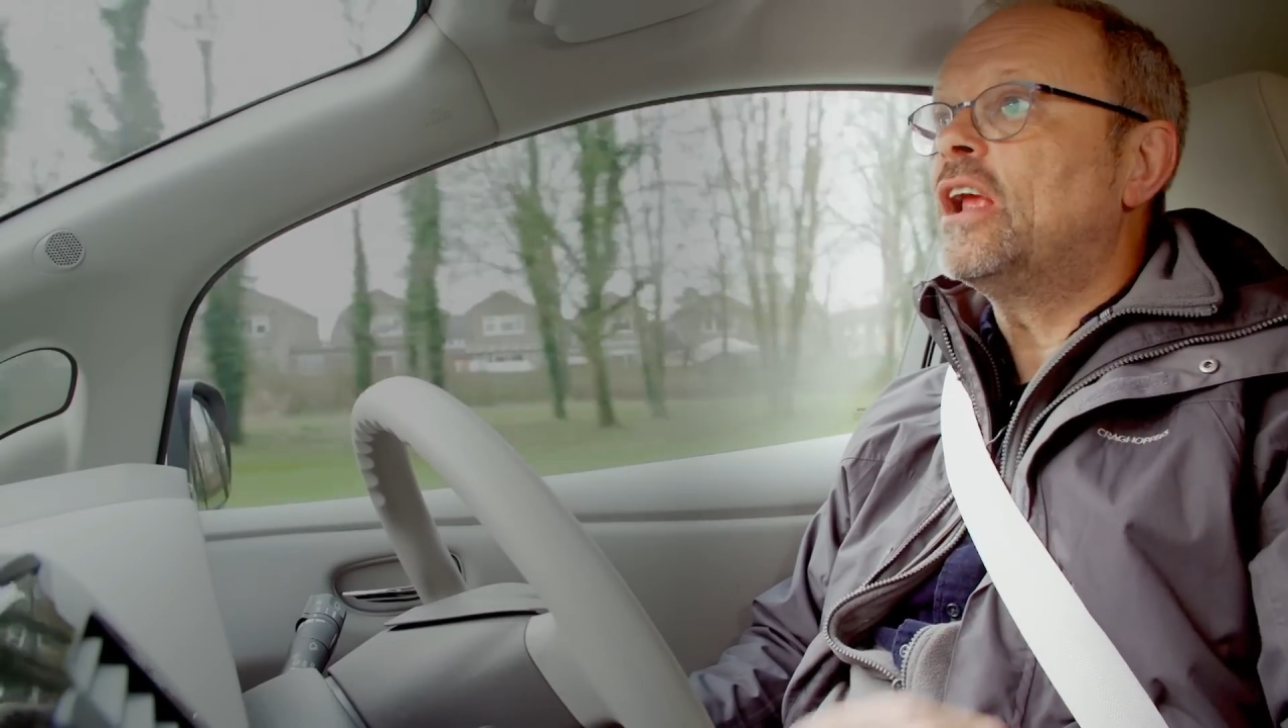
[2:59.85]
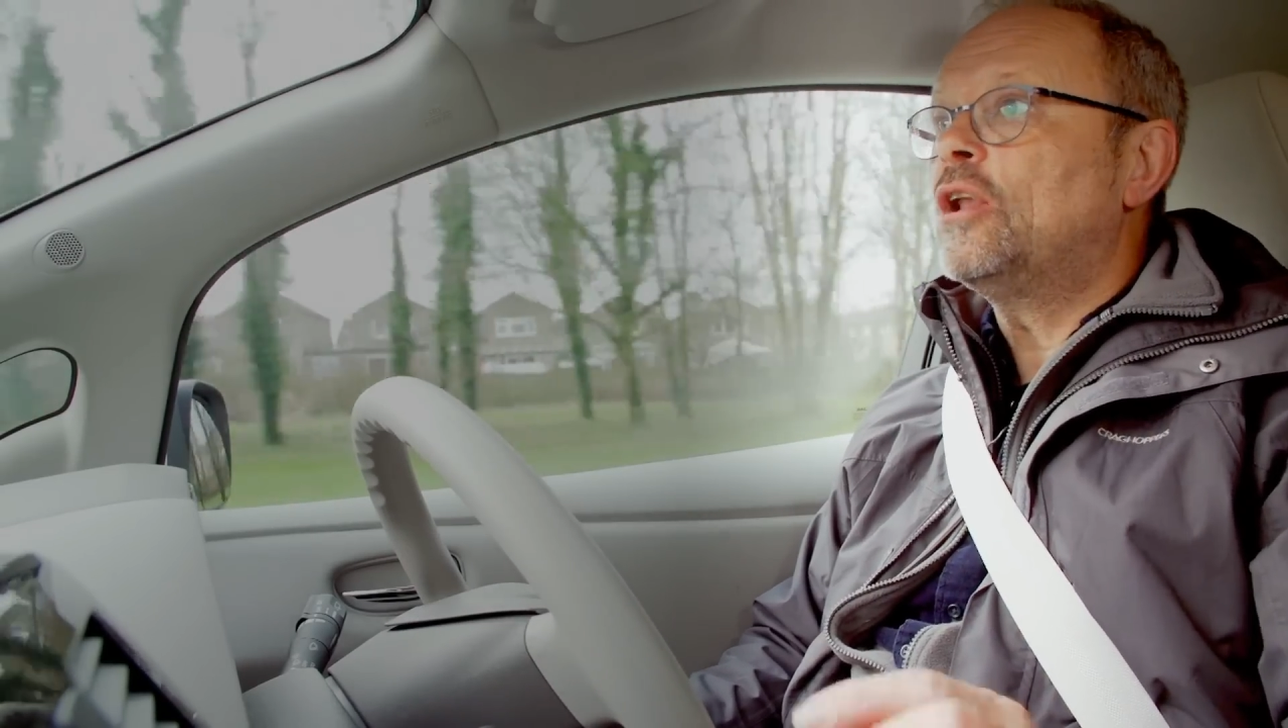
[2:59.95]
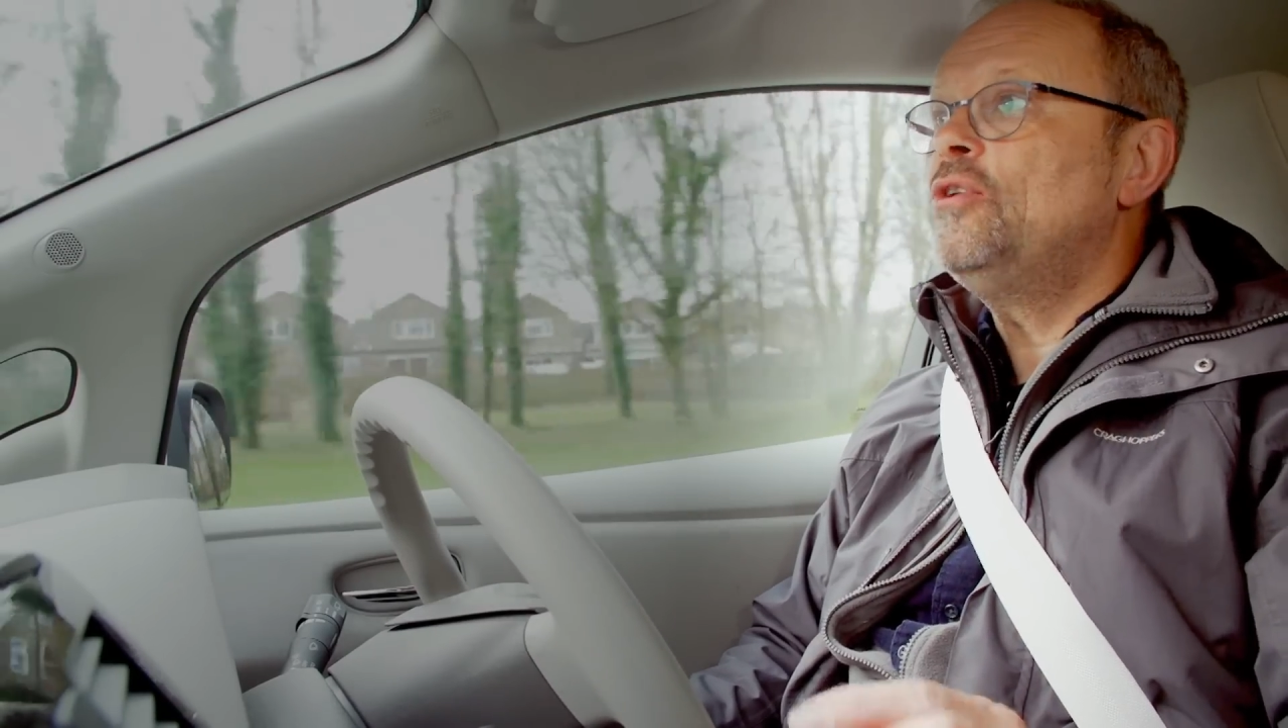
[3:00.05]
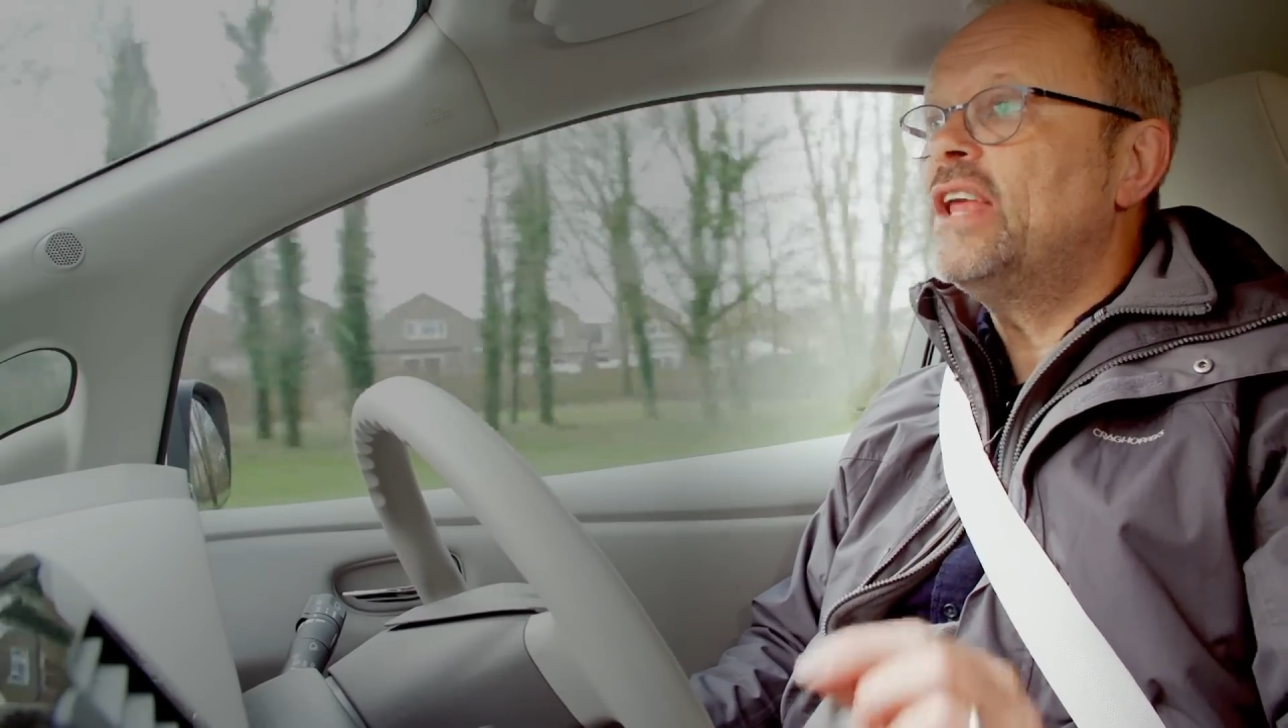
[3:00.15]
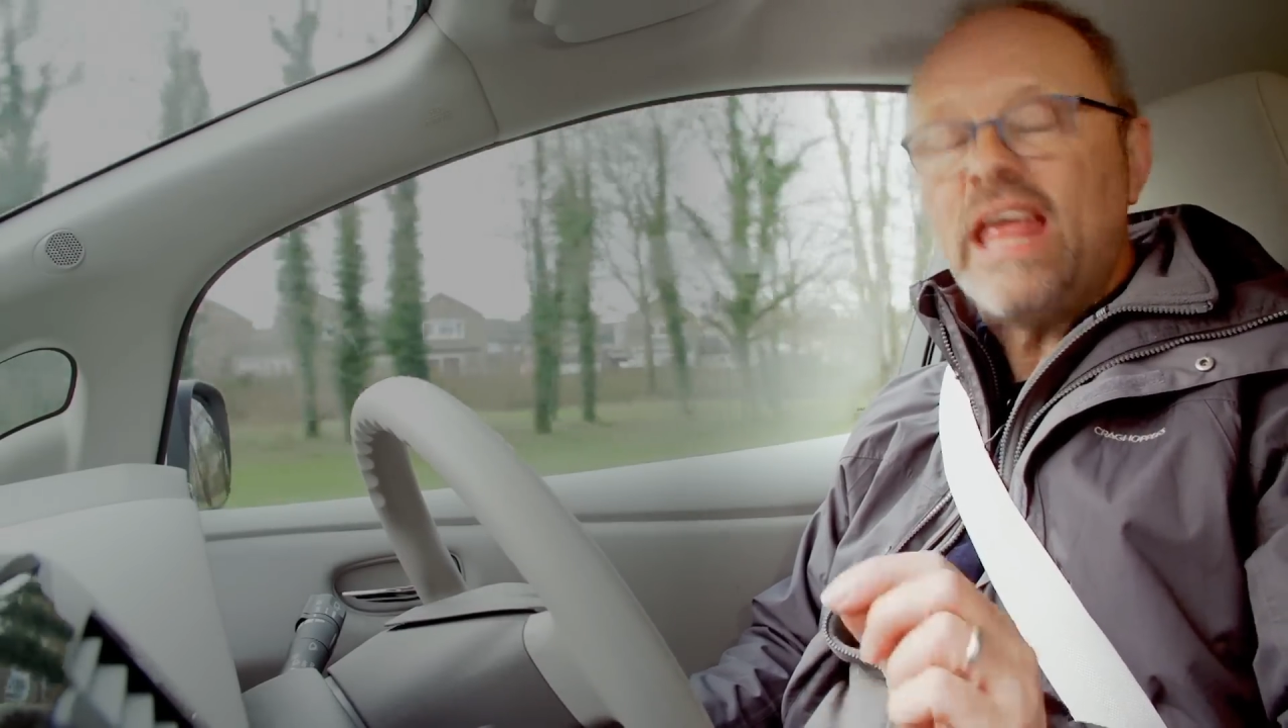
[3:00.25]

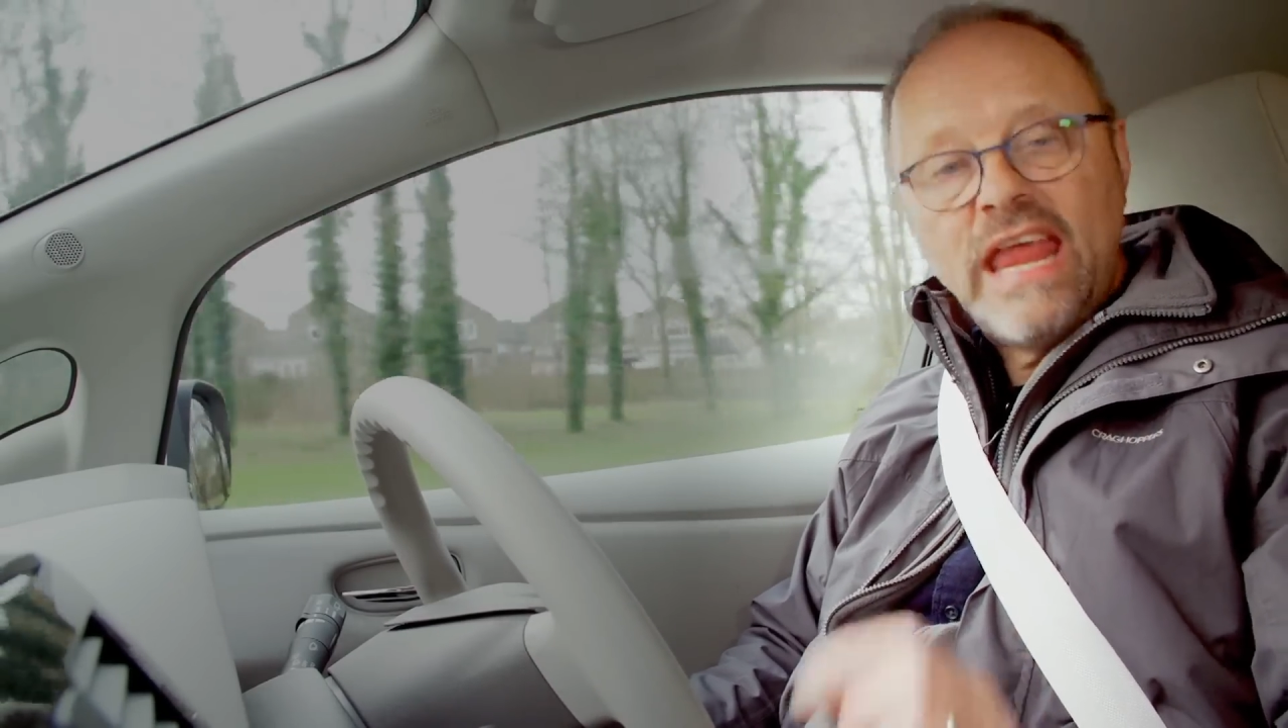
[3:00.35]
including